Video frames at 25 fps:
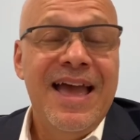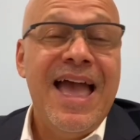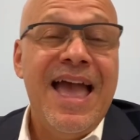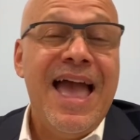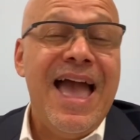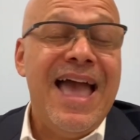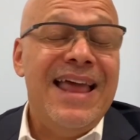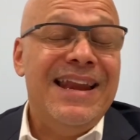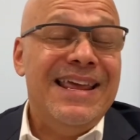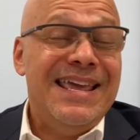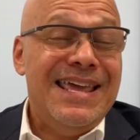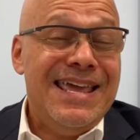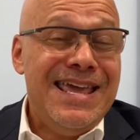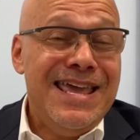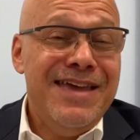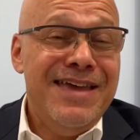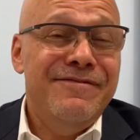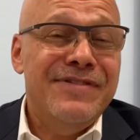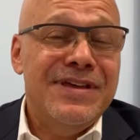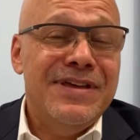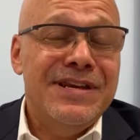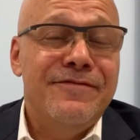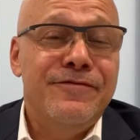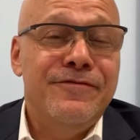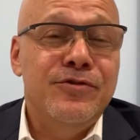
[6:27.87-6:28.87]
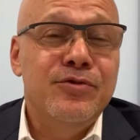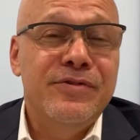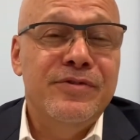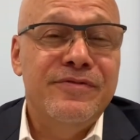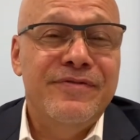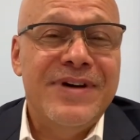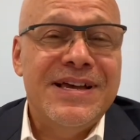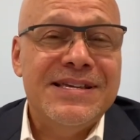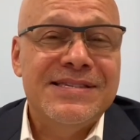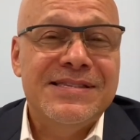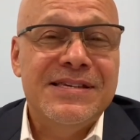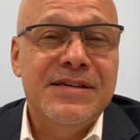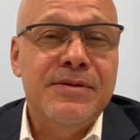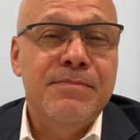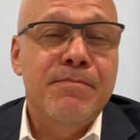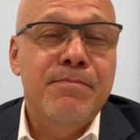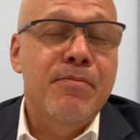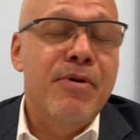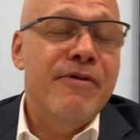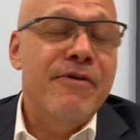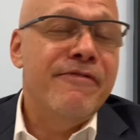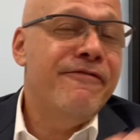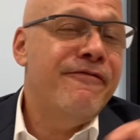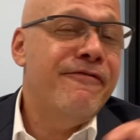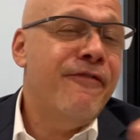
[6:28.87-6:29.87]
And even if you invested
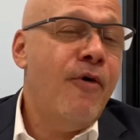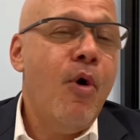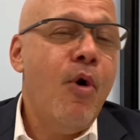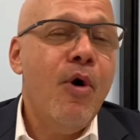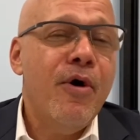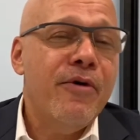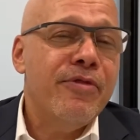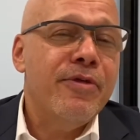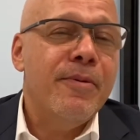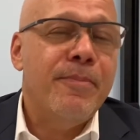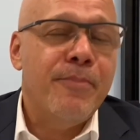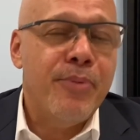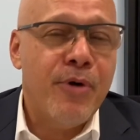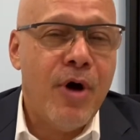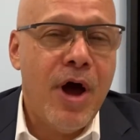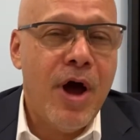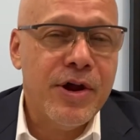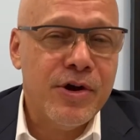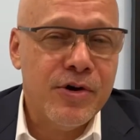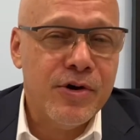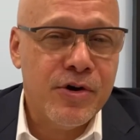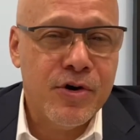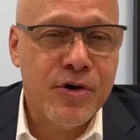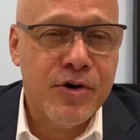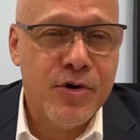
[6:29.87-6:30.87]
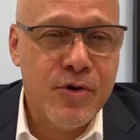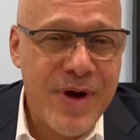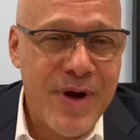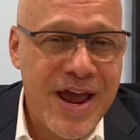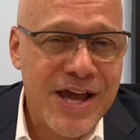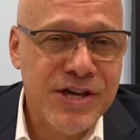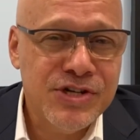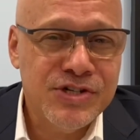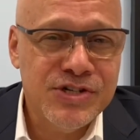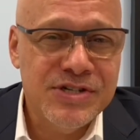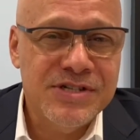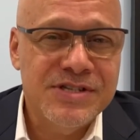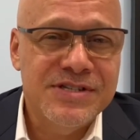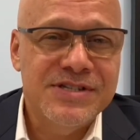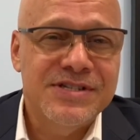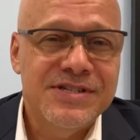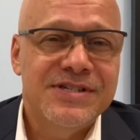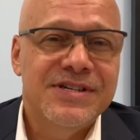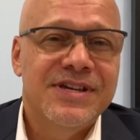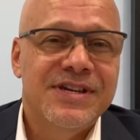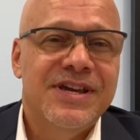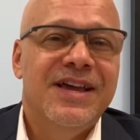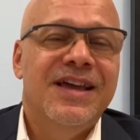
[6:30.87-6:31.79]
before the prior corrections,